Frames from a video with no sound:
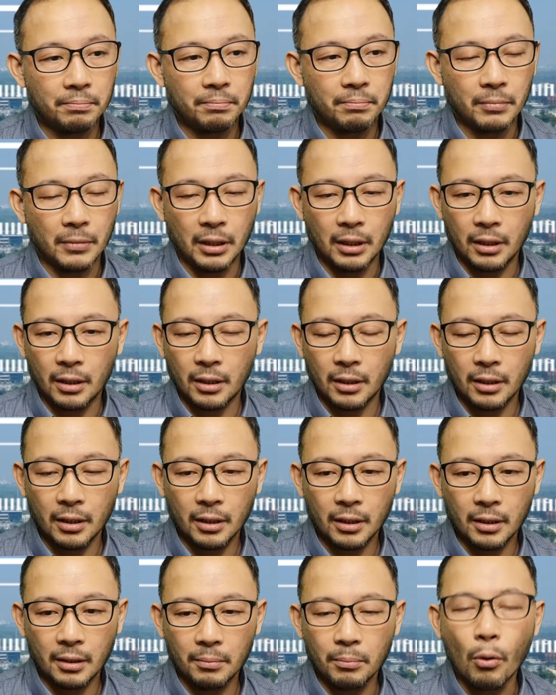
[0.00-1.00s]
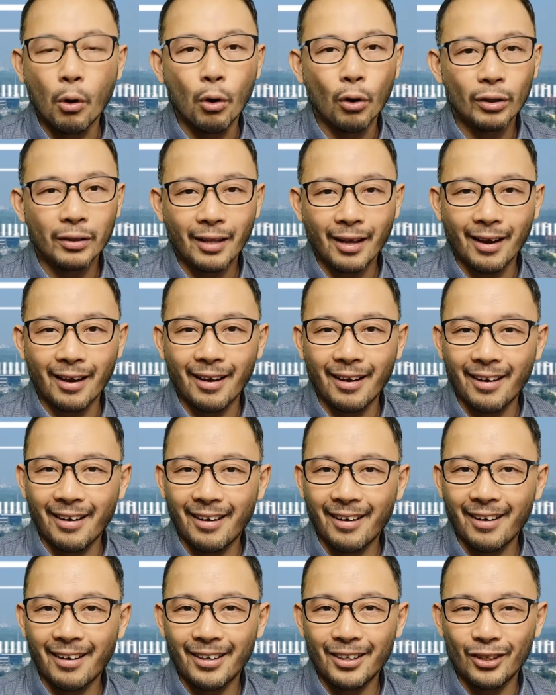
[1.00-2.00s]

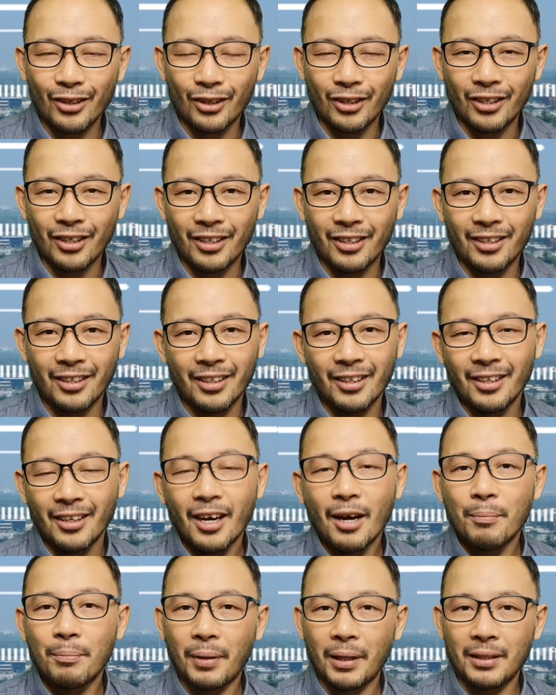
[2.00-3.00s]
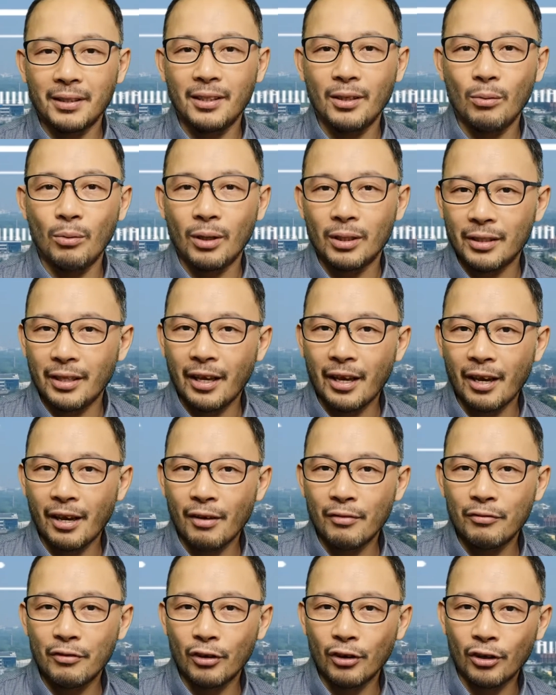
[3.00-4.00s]
Mona, your Pande
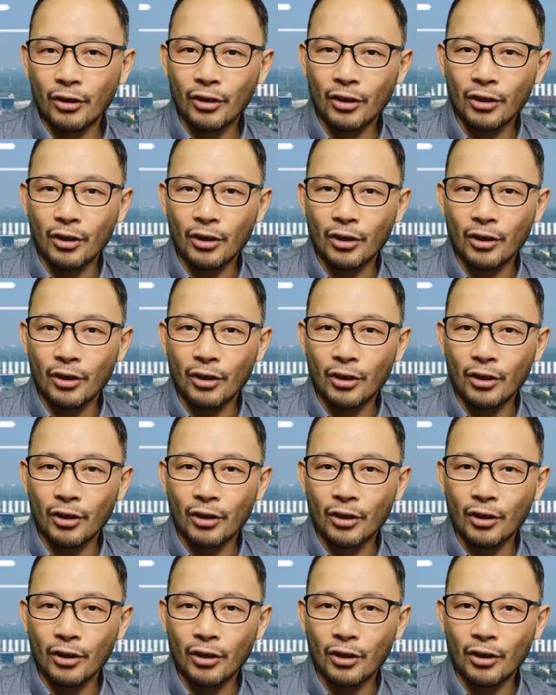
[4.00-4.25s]
whatever,